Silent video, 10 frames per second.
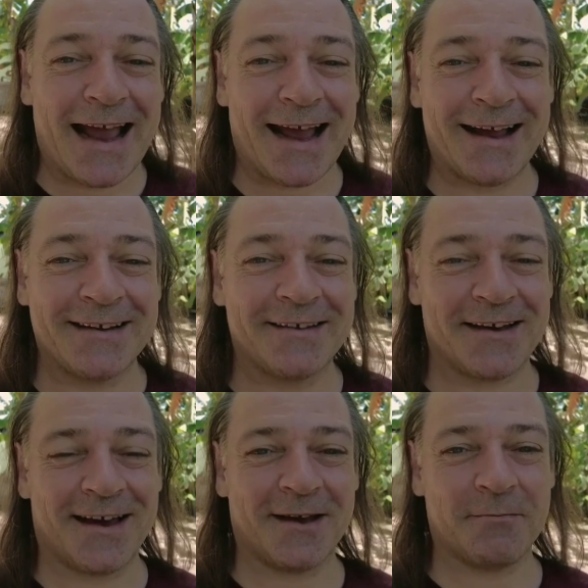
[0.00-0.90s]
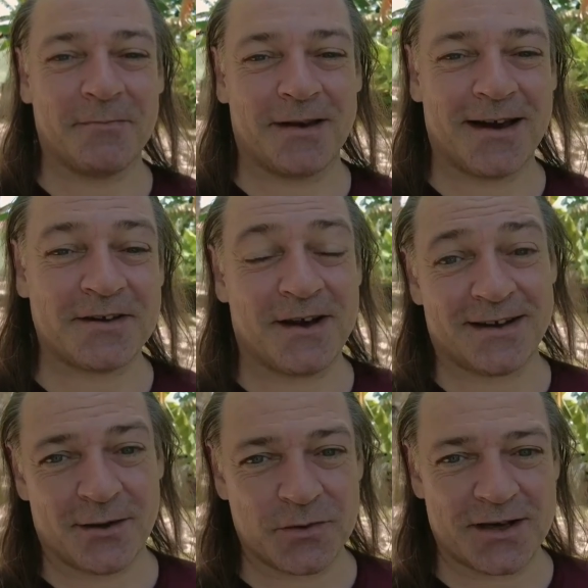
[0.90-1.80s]
And as I
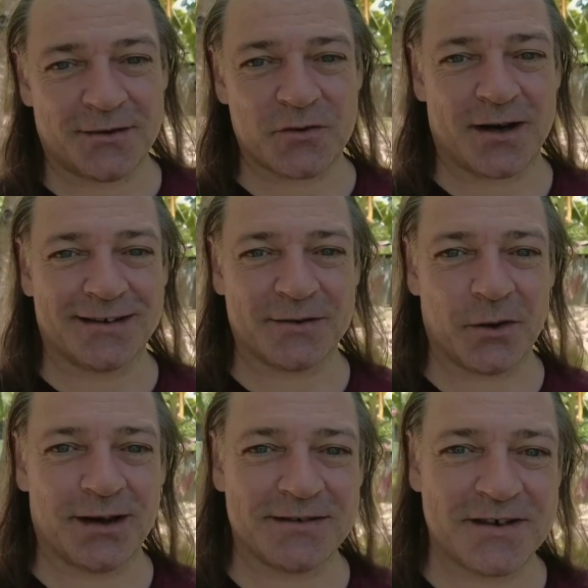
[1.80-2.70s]
had no soundtrack to it,